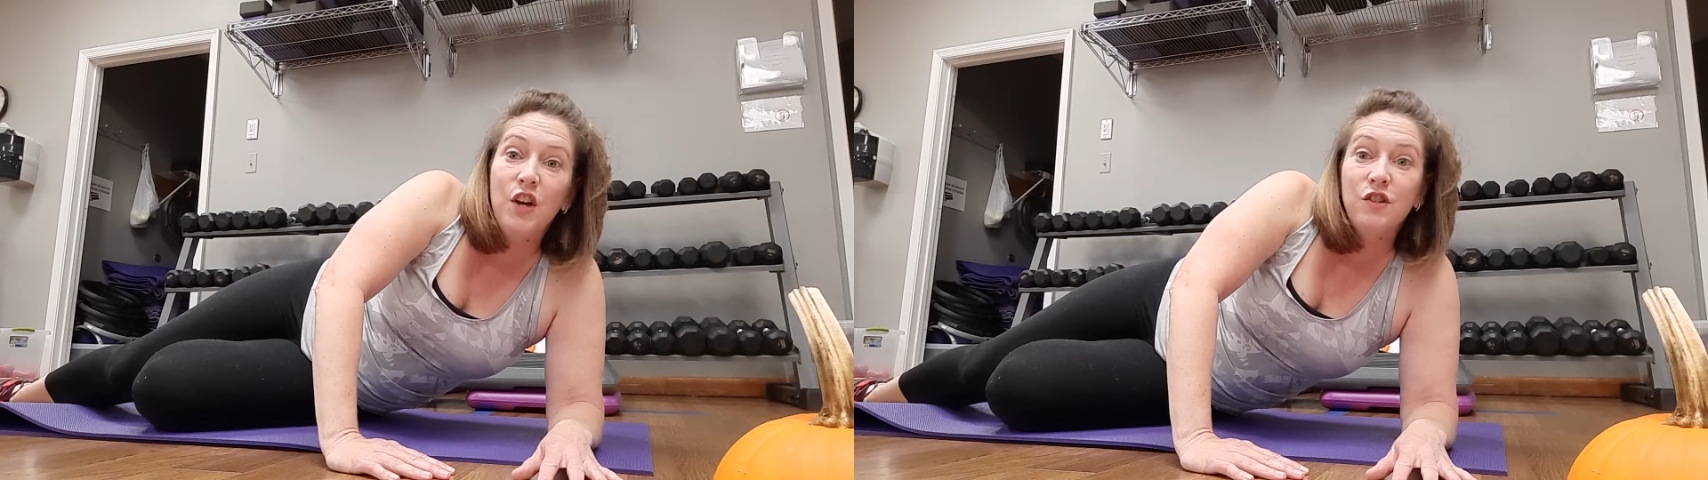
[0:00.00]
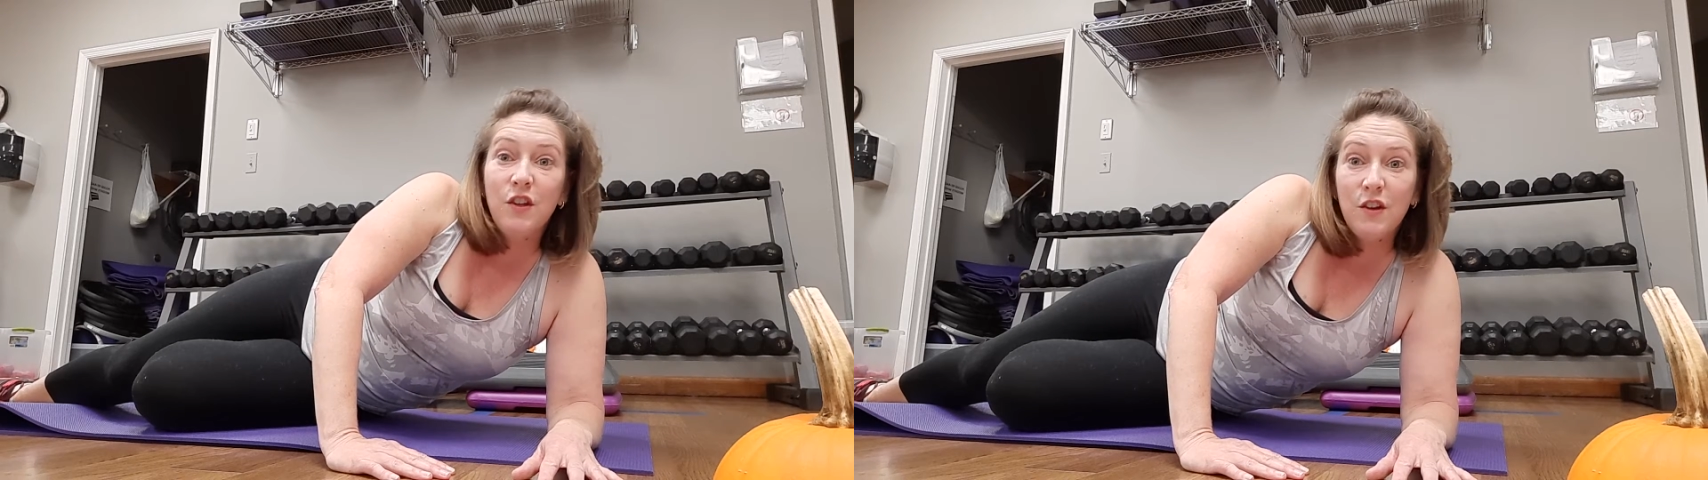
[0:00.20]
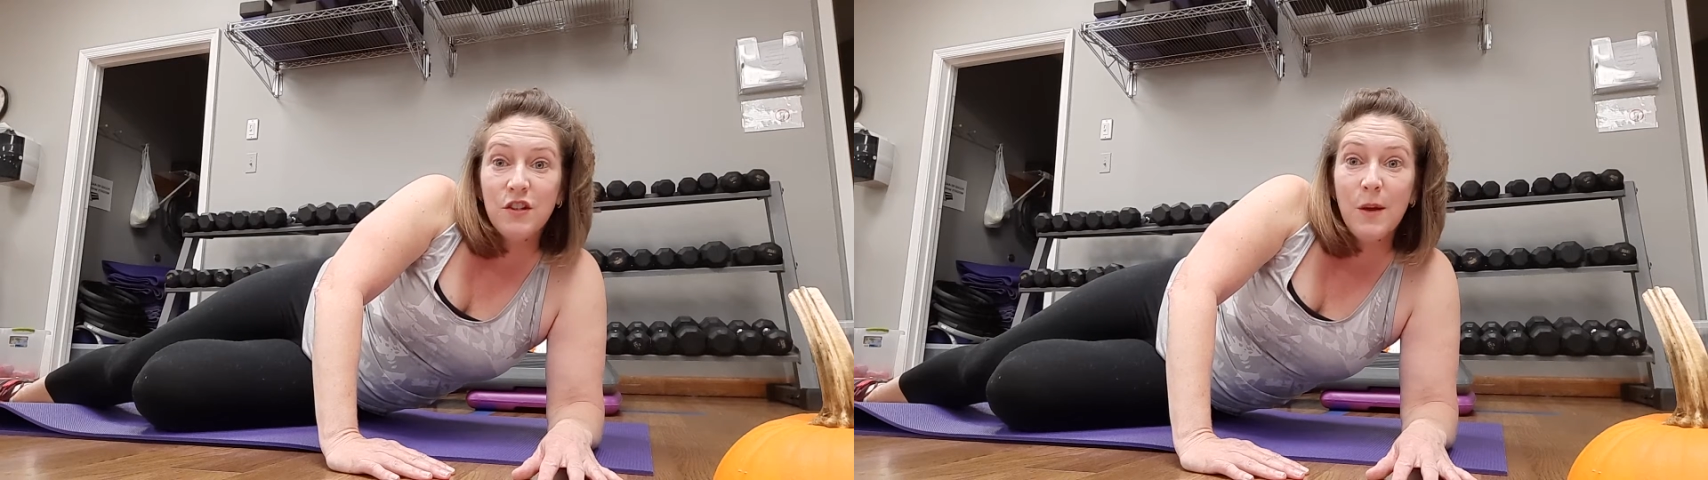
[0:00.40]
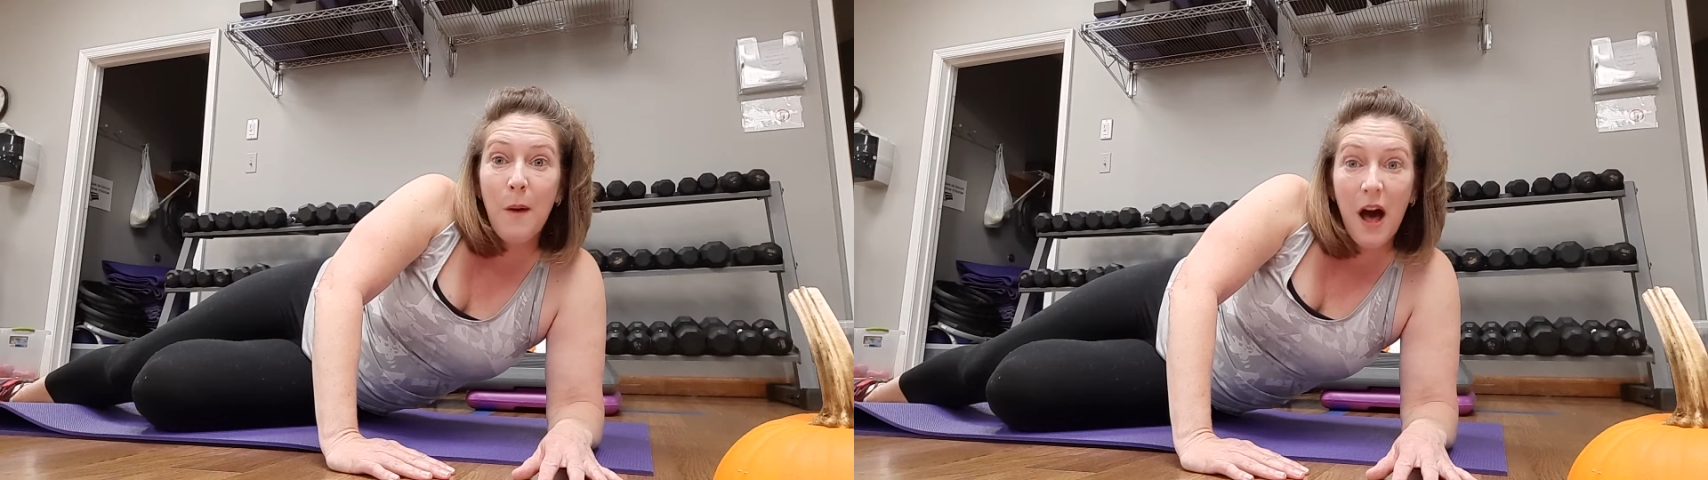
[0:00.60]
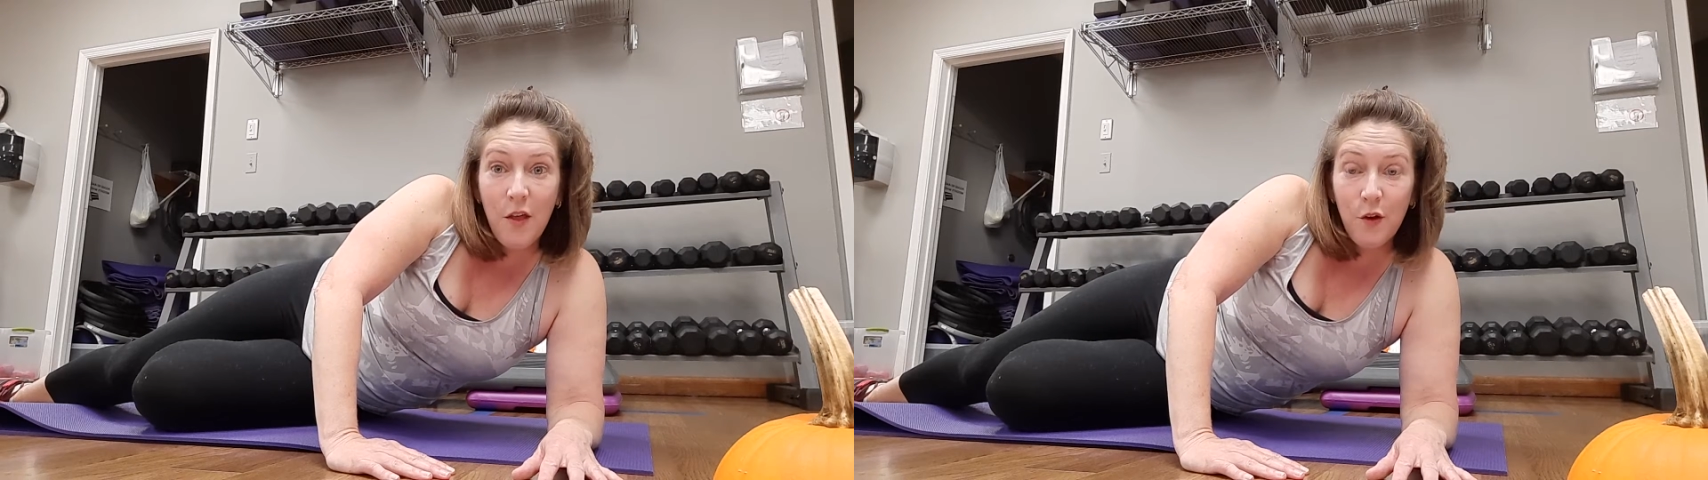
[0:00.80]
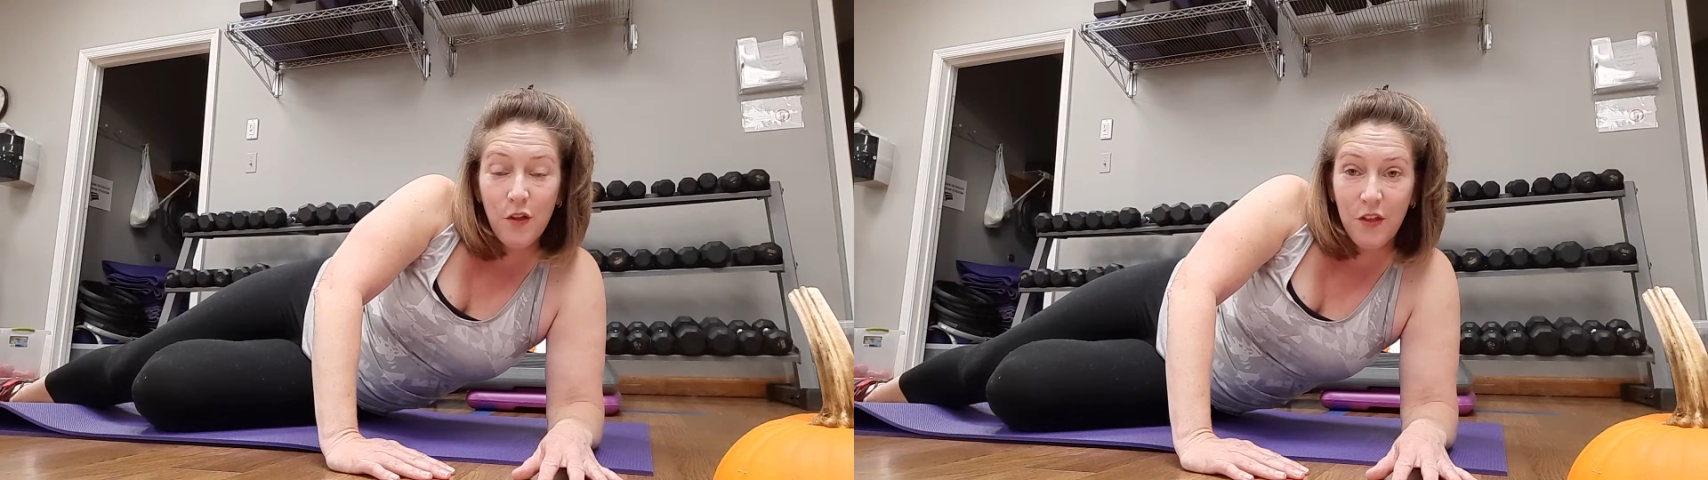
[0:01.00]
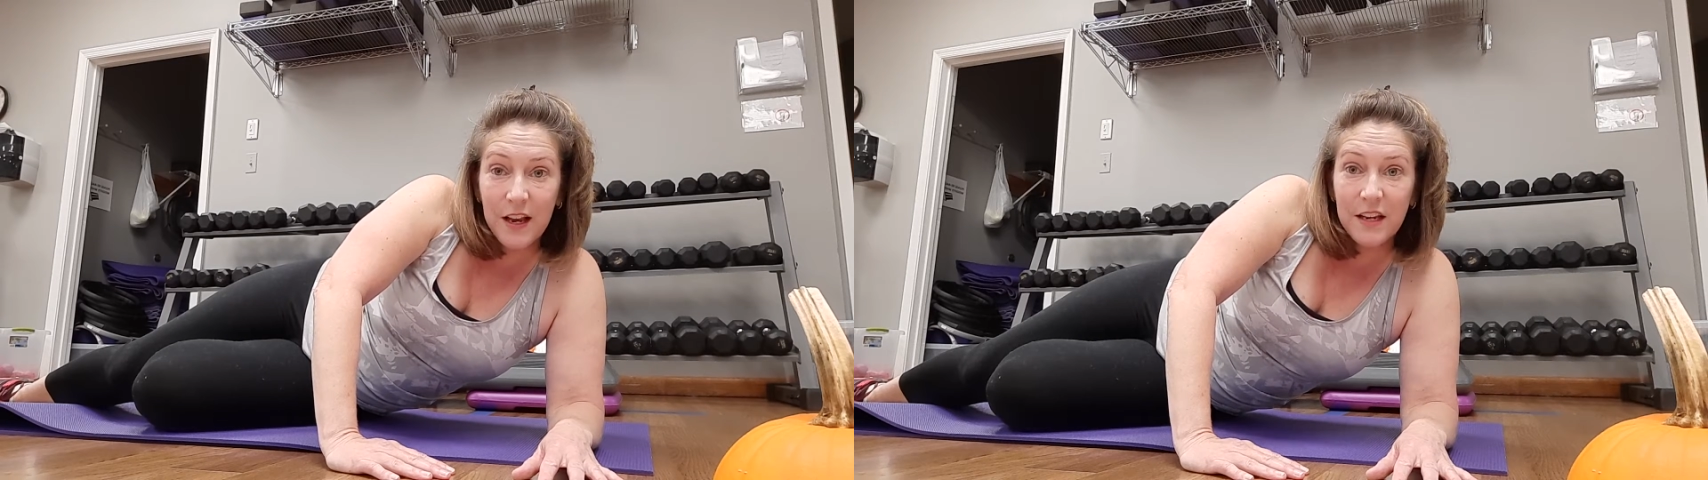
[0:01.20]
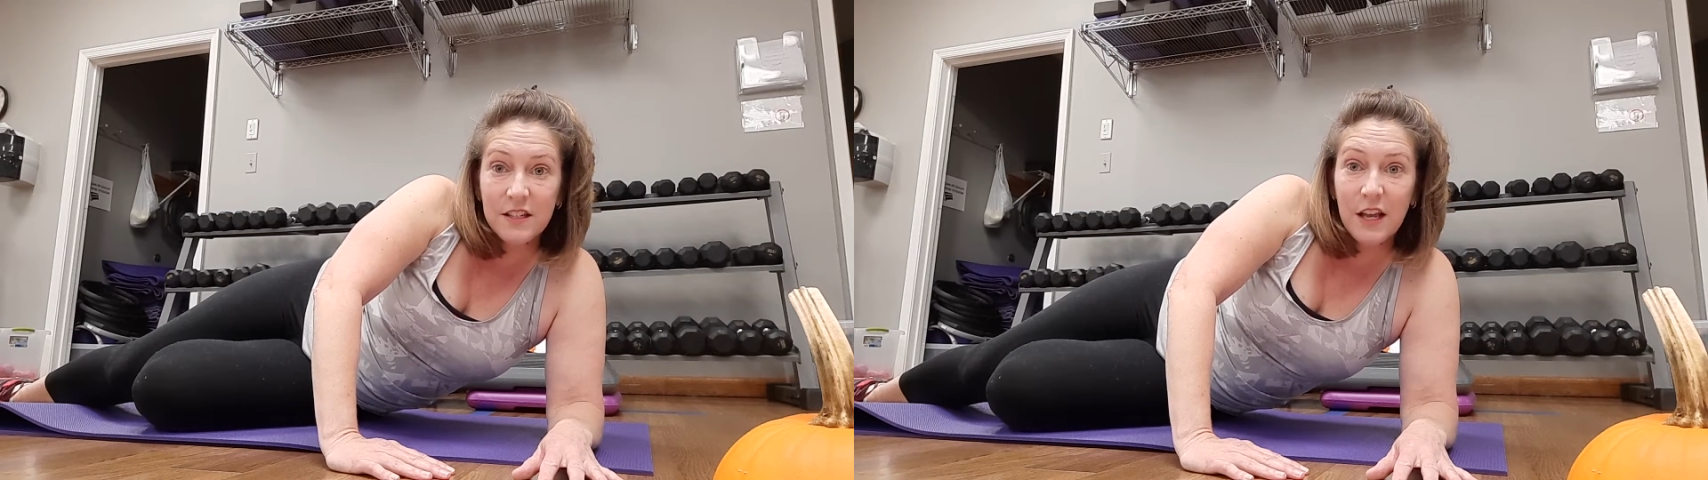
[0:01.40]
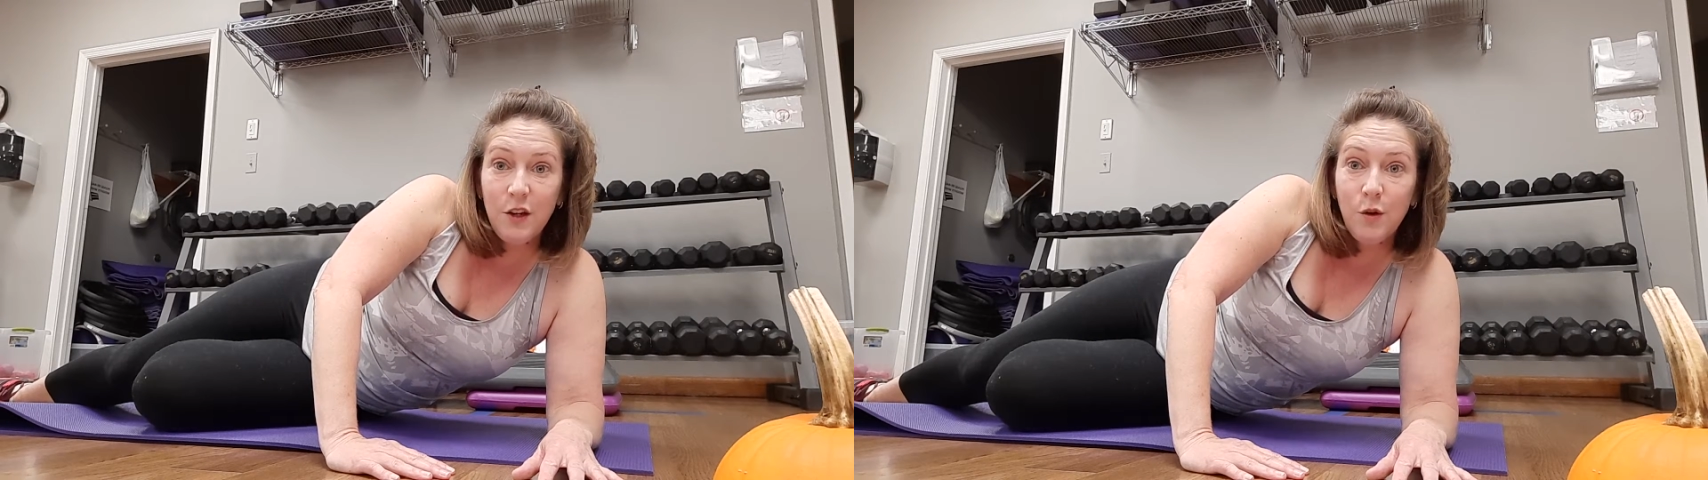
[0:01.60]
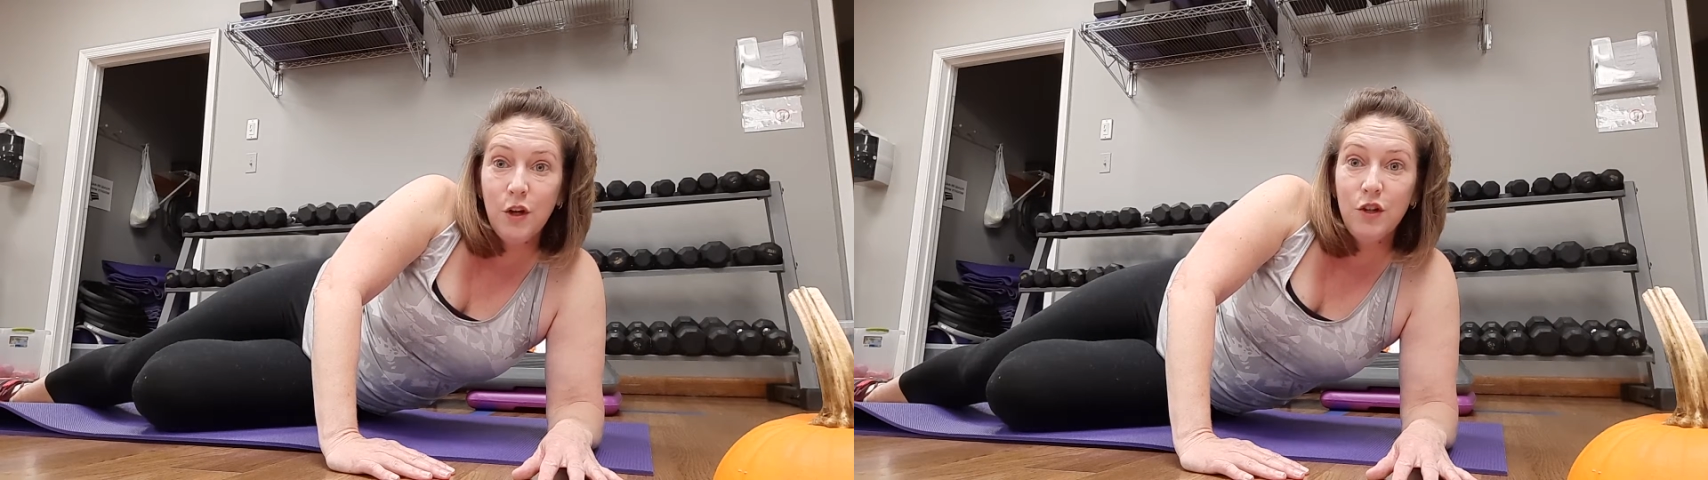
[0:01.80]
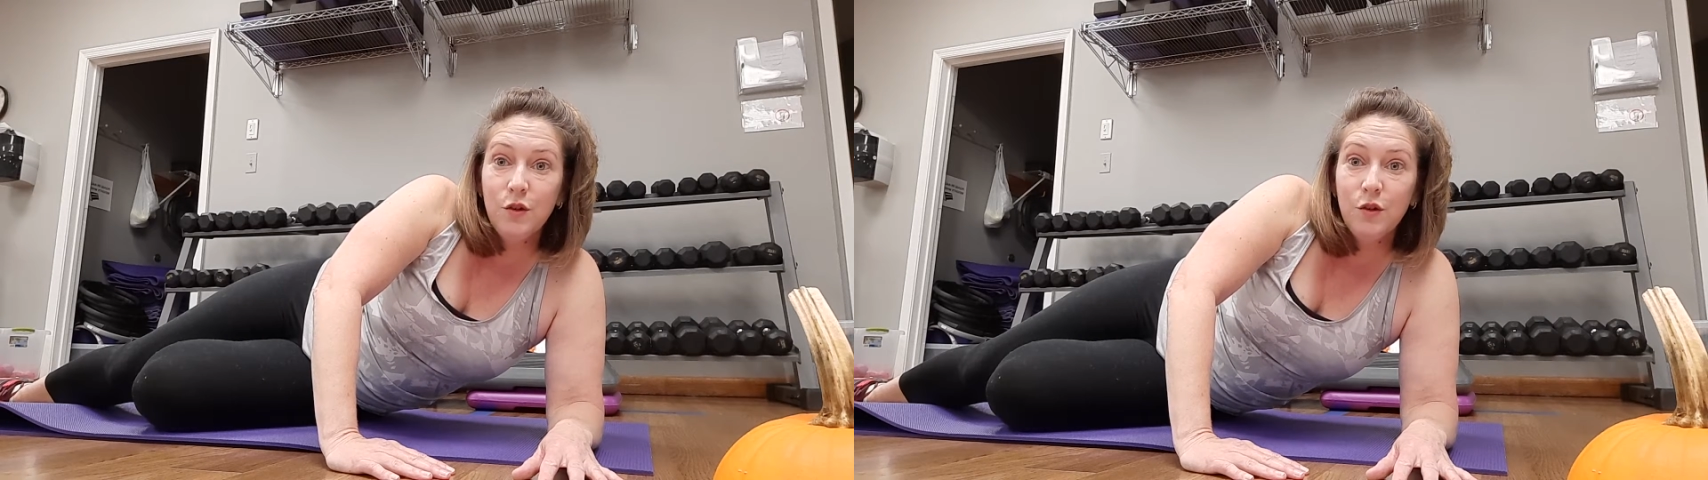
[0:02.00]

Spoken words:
So there's some other things that you could